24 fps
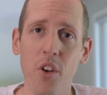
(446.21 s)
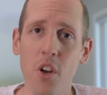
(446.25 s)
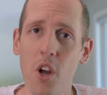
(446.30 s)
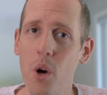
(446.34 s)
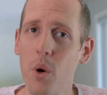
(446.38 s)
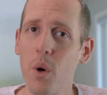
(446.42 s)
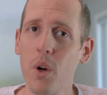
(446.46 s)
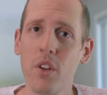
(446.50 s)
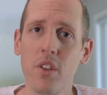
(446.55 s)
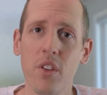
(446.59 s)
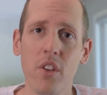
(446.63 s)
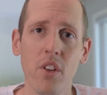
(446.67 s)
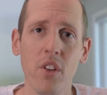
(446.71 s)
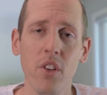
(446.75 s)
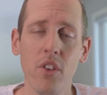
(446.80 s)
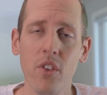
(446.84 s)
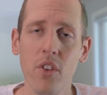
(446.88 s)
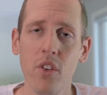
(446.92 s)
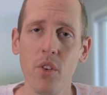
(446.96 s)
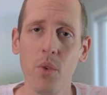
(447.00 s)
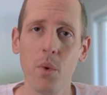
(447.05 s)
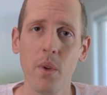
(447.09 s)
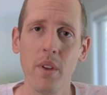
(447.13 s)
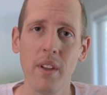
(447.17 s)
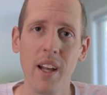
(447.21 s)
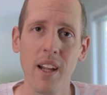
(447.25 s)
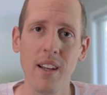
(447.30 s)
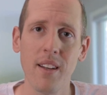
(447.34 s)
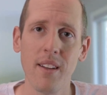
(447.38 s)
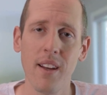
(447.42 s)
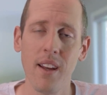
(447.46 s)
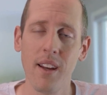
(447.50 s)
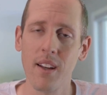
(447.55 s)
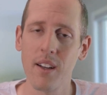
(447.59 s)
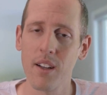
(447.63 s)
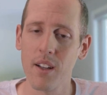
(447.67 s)
No excuses when
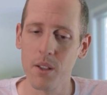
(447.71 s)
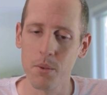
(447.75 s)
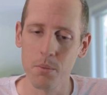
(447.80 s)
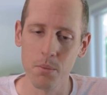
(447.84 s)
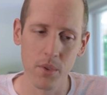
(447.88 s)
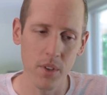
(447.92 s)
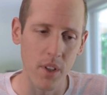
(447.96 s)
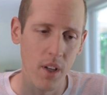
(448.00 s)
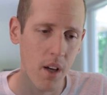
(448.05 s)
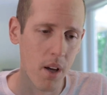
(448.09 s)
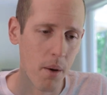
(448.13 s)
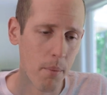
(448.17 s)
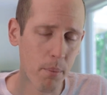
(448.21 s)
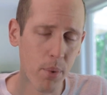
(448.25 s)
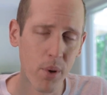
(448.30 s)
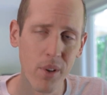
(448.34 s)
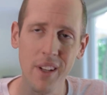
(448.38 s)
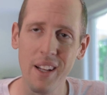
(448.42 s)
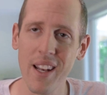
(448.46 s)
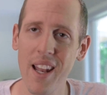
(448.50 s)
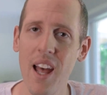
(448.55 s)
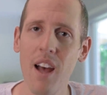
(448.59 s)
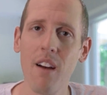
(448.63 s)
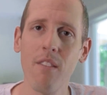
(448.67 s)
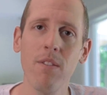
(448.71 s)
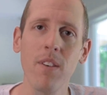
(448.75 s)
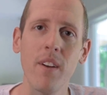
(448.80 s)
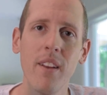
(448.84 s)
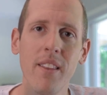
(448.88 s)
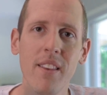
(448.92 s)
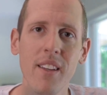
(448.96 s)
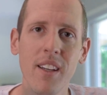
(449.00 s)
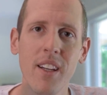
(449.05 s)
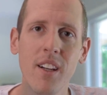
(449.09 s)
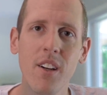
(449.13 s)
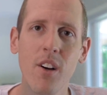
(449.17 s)
that day comes, putting
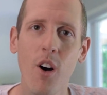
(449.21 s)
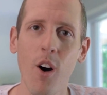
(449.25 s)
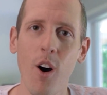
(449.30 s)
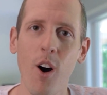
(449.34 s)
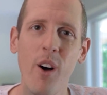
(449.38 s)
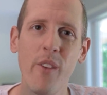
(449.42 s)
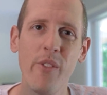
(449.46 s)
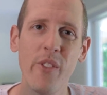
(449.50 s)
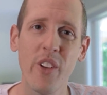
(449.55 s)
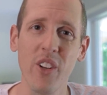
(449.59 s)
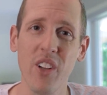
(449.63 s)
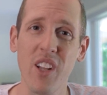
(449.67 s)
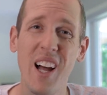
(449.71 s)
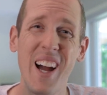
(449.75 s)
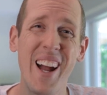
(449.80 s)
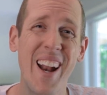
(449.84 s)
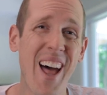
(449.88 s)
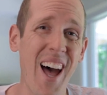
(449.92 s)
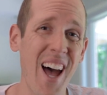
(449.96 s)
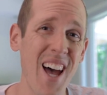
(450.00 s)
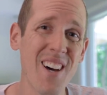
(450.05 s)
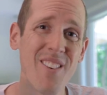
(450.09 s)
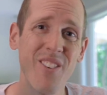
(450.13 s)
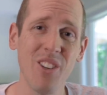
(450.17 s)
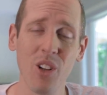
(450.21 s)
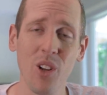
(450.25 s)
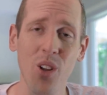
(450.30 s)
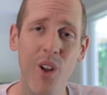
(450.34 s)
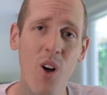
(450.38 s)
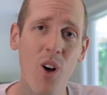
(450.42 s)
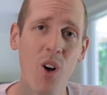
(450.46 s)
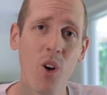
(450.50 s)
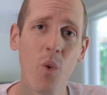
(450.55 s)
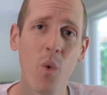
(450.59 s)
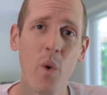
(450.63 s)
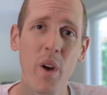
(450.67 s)
everything on the line. I have a
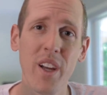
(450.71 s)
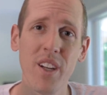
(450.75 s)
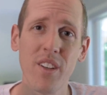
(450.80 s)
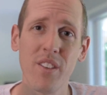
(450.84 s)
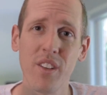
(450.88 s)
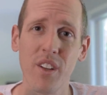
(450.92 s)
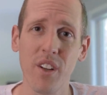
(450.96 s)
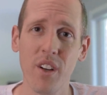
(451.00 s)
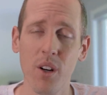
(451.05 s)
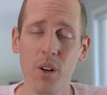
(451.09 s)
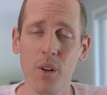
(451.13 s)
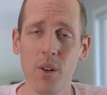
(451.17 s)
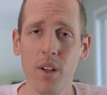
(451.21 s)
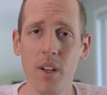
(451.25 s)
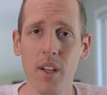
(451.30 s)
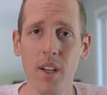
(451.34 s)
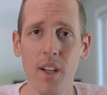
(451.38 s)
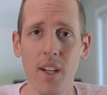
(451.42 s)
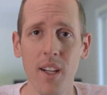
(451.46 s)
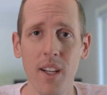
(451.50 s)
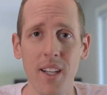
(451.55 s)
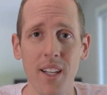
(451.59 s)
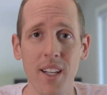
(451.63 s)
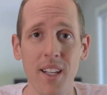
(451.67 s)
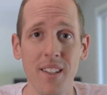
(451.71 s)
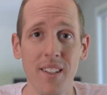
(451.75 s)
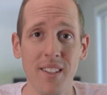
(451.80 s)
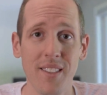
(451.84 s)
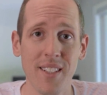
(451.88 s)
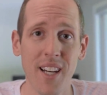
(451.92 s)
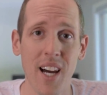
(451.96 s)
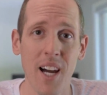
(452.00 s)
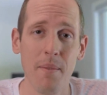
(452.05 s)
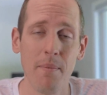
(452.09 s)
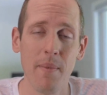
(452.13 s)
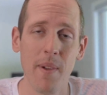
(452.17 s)
long way to go in the
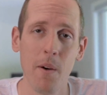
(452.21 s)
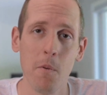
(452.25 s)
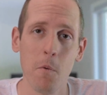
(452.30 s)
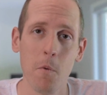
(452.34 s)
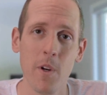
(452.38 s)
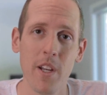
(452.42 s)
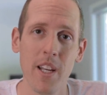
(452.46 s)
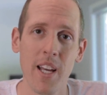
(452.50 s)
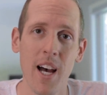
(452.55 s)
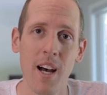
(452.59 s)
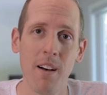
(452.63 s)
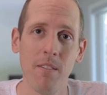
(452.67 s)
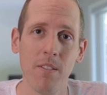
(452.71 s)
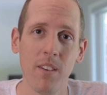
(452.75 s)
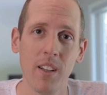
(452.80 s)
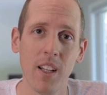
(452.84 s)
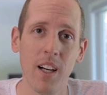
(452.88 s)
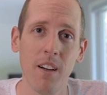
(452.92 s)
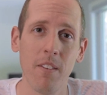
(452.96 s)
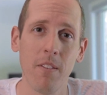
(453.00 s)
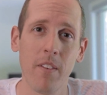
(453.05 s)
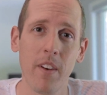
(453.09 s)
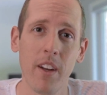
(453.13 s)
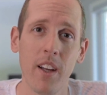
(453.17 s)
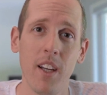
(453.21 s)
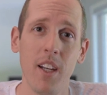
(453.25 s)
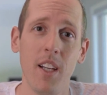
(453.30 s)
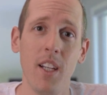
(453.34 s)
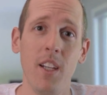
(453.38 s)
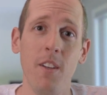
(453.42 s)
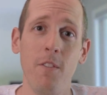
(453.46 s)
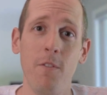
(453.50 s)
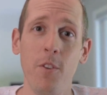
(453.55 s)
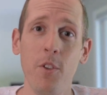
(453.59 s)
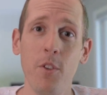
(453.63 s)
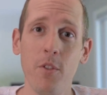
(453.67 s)
time that we have left.
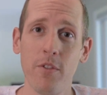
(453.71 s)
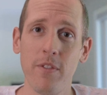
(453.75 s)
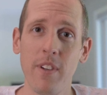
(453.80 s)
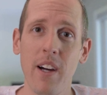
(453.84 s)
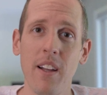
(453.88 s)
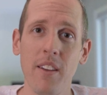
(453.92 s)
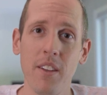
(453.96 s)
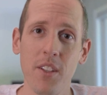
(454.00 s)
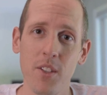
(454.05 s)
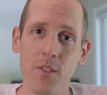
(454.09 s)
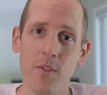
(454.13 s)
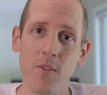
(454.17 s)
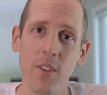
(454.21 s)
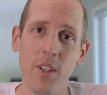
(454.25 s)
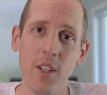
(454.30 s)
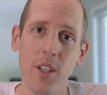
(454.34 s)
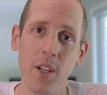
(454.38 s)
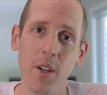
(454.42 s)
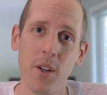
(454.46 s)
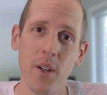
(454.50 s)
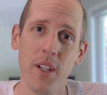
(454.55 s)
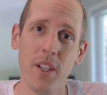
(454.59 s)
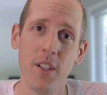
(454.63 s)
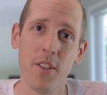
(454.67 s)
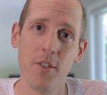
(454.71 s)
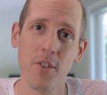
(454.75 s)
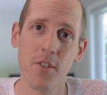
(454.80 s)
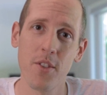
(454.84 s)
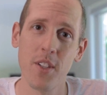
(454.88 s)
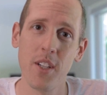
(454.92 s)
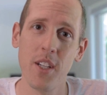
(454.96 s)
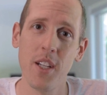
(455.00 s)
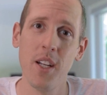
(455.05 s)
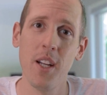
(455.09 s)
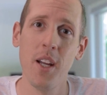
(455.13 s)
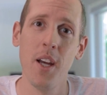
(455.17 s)
If you found this video
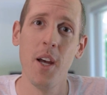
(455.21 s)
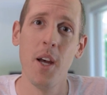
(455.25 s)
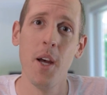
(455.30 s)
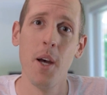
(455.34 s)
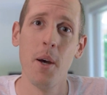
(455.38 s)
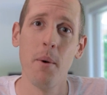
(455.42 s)
interesting,